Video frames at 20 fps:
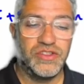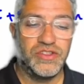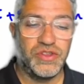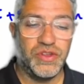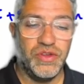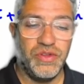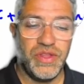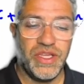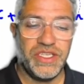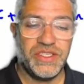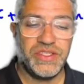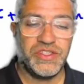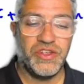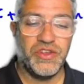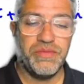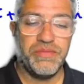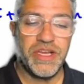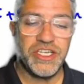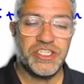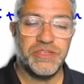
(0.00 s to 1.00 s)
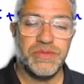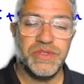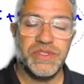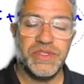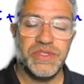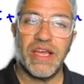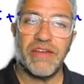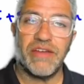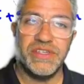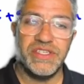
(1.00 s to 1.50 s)
Do these two
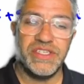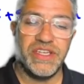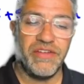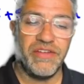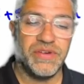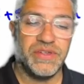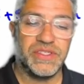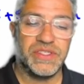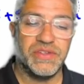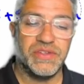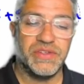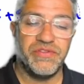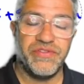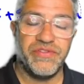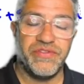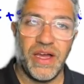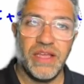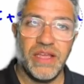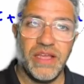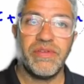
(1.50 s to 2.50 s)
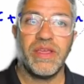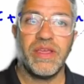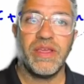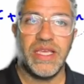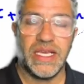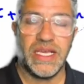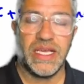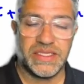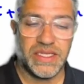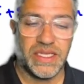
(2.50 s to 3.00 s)
measurements have a difference of 5?
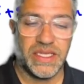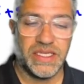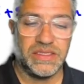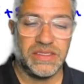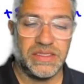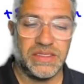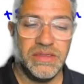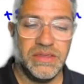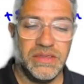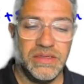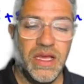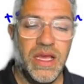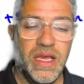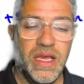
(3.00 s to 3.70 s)
Yes, they do.